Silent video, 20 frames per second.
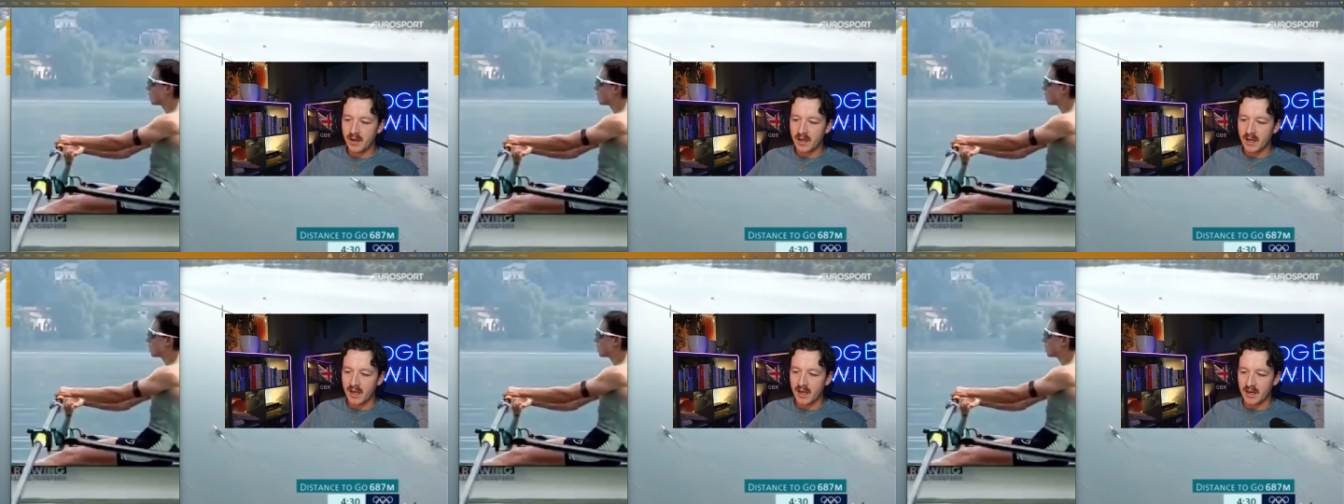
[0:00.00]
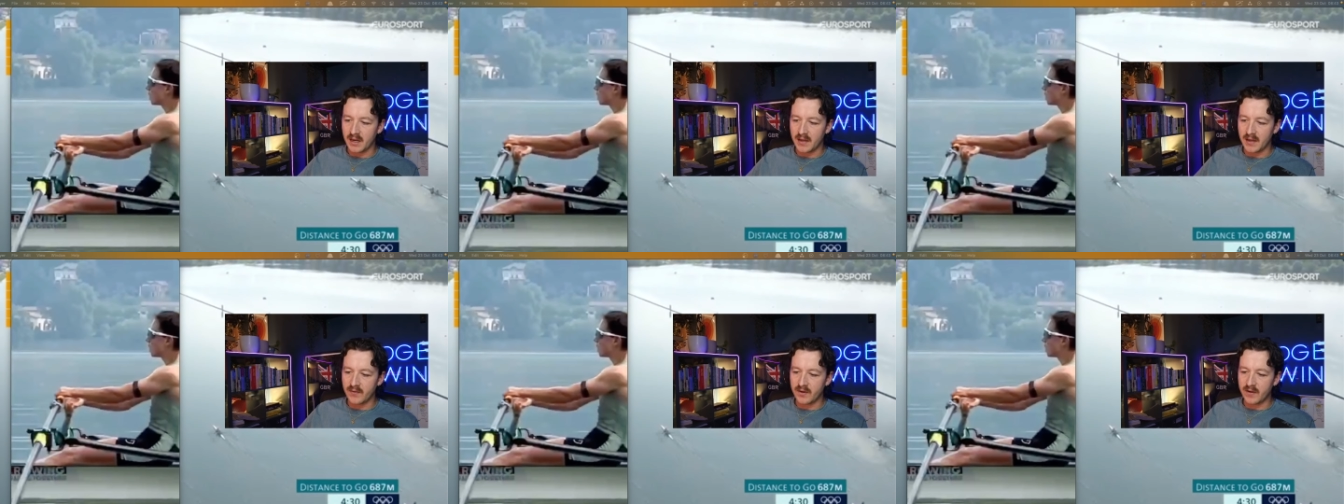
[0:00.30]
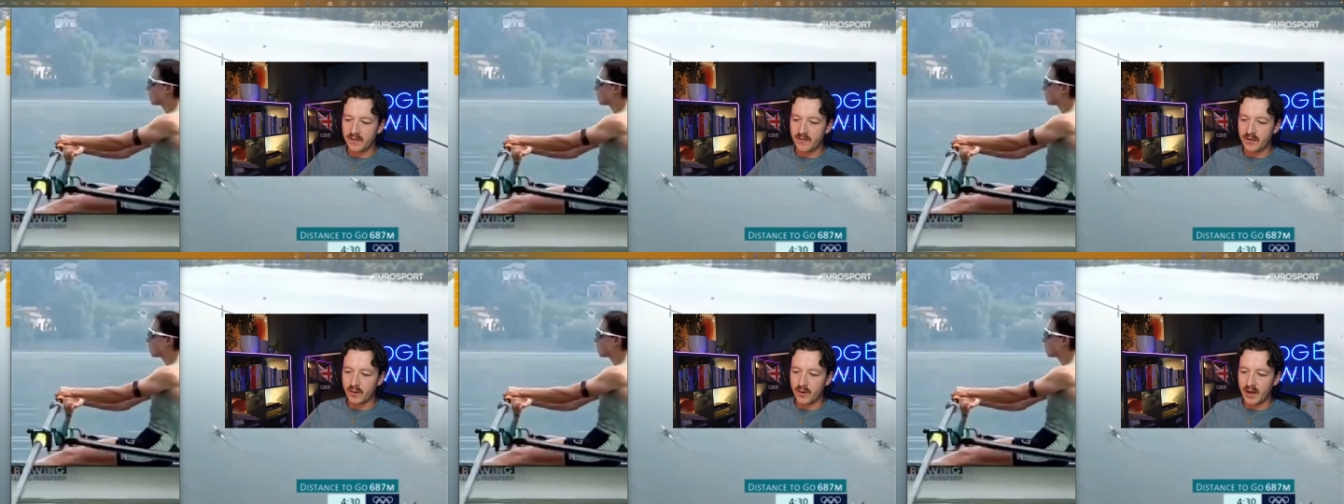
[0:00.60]
And even
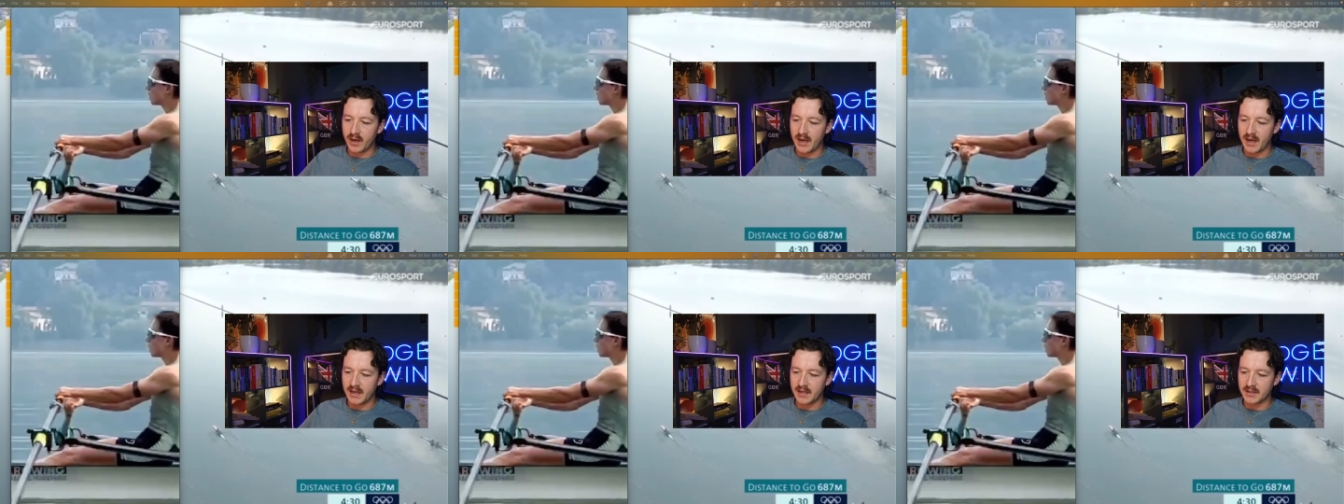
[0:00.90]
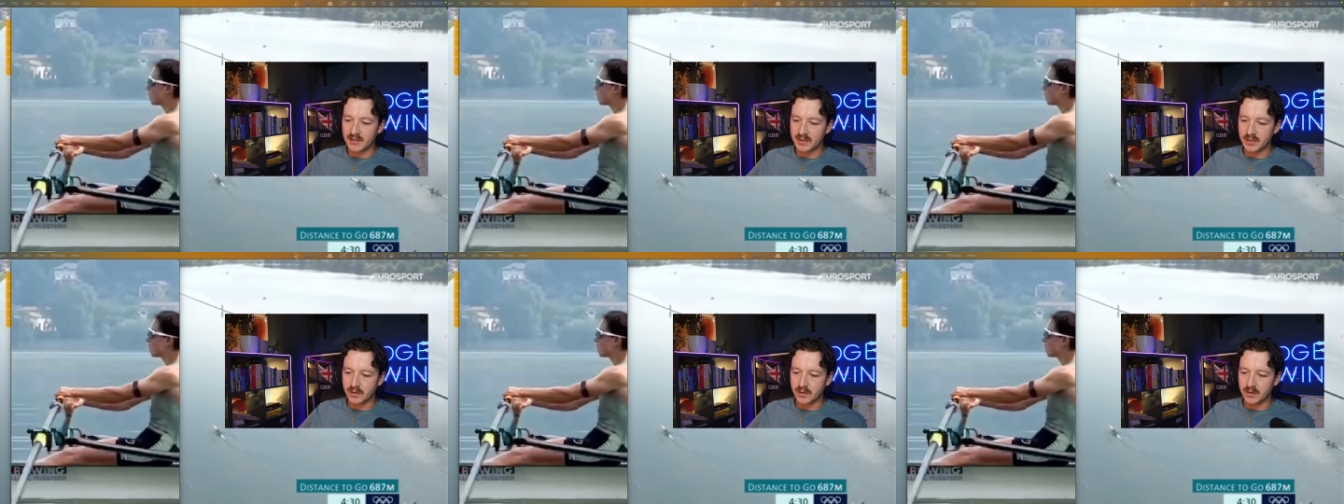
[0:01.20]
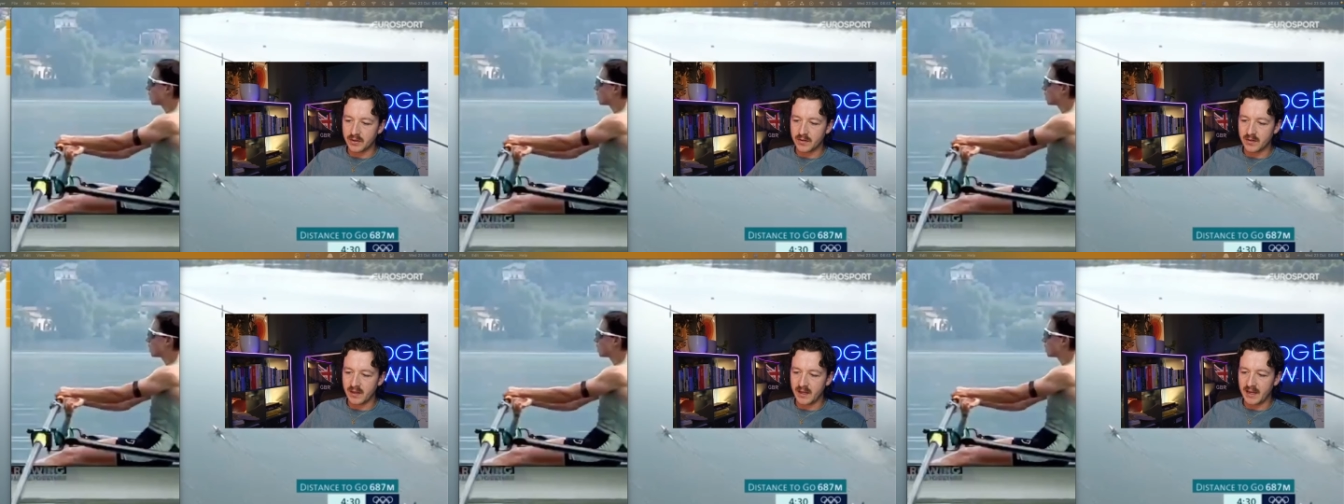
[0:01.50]
if you had, you know,
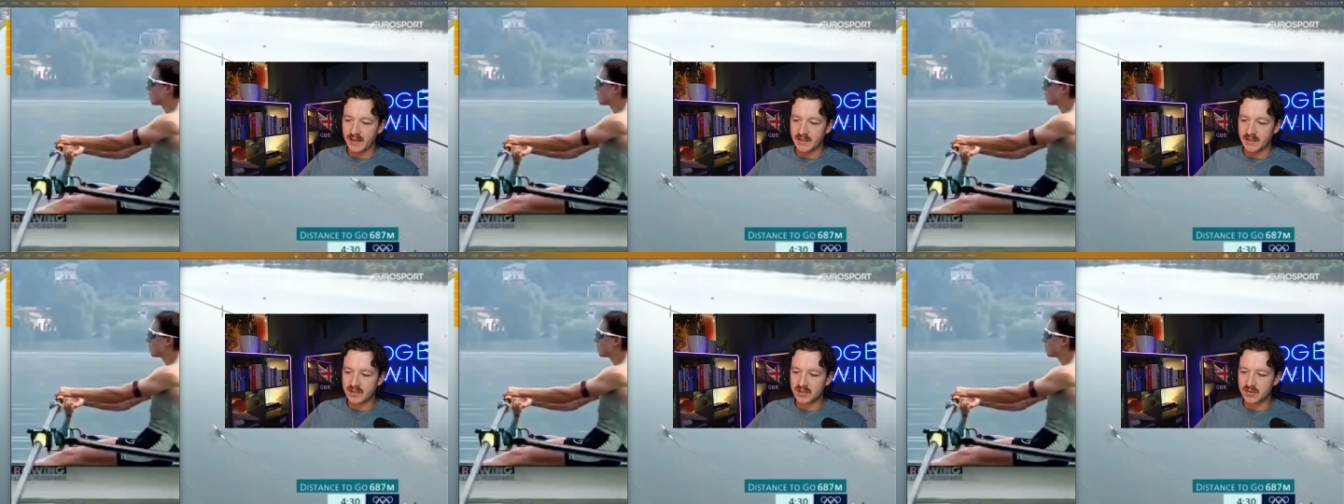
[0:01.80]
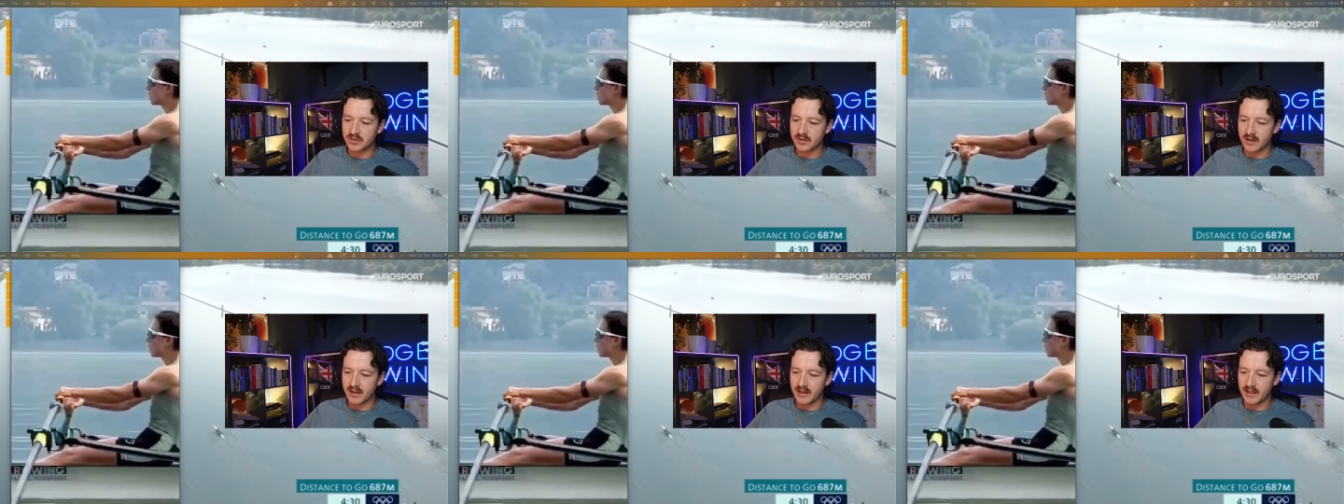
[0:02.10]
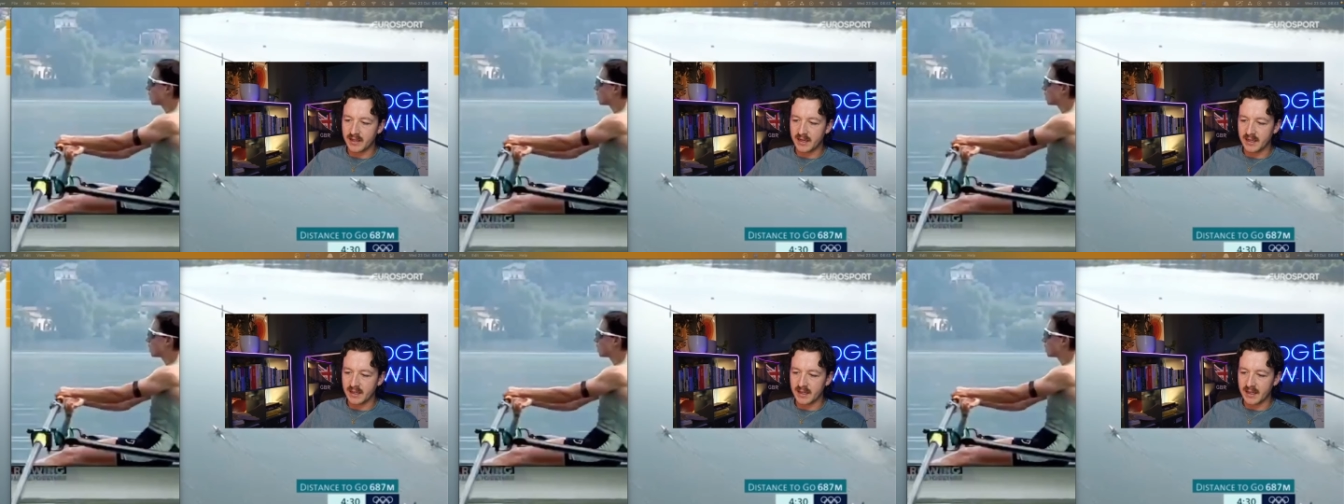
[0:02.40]
your legs straight
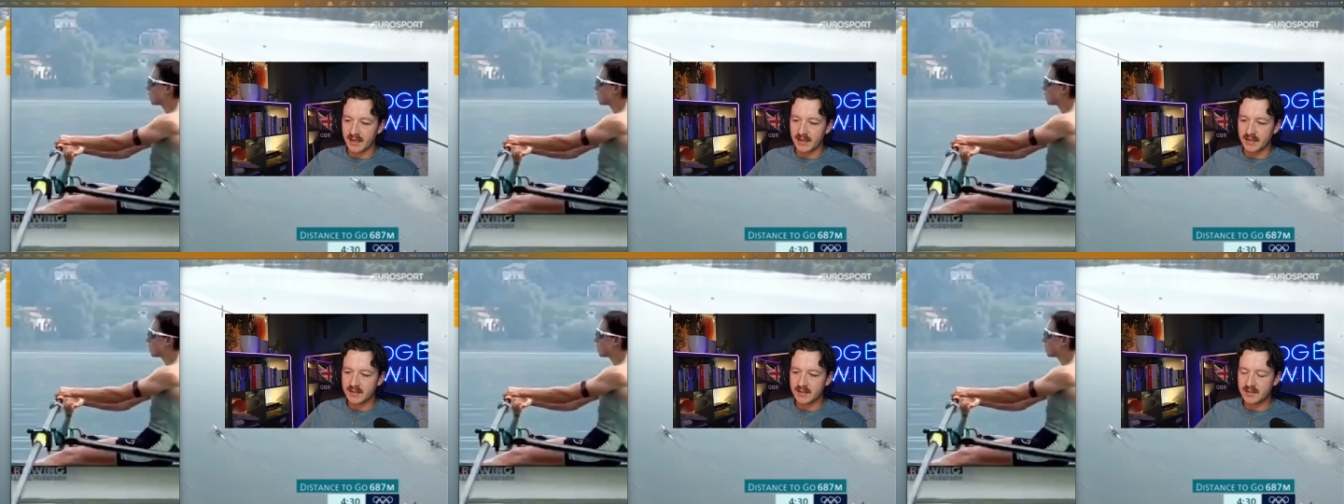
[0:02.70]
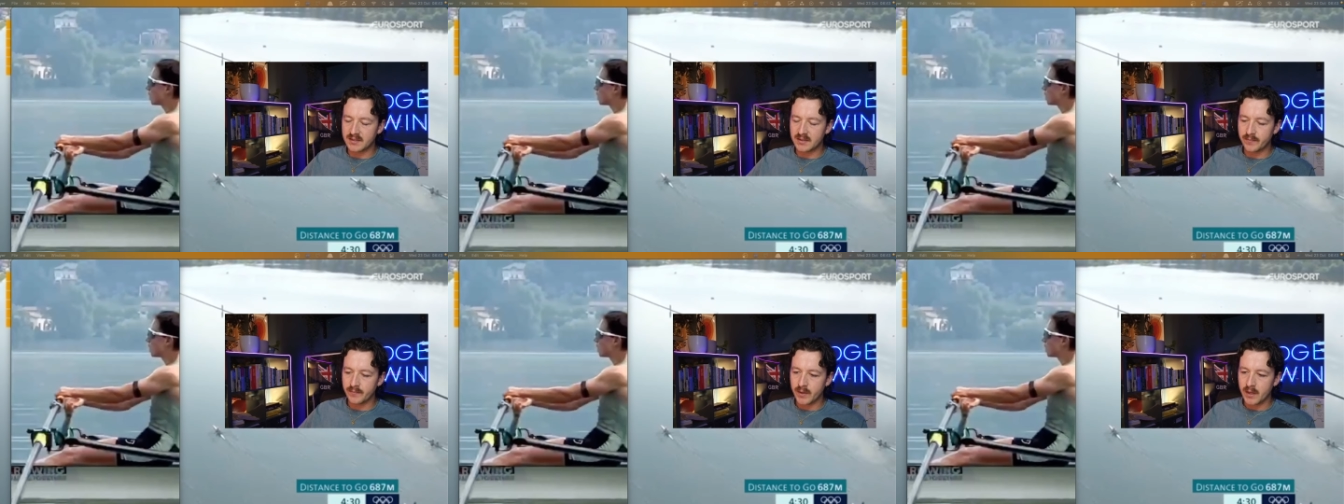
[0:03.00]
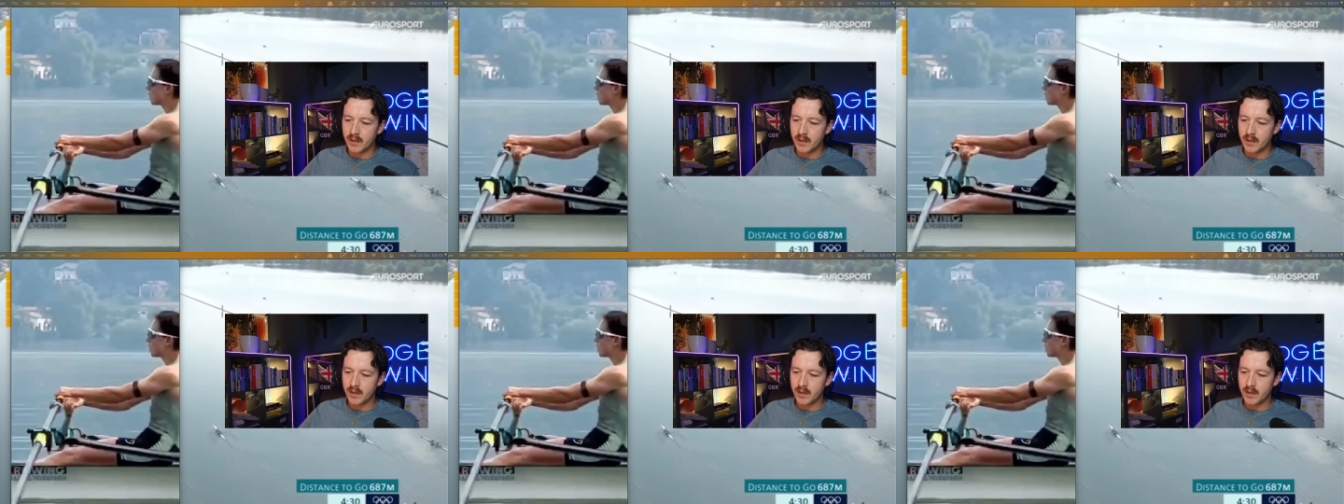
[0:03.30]
like this,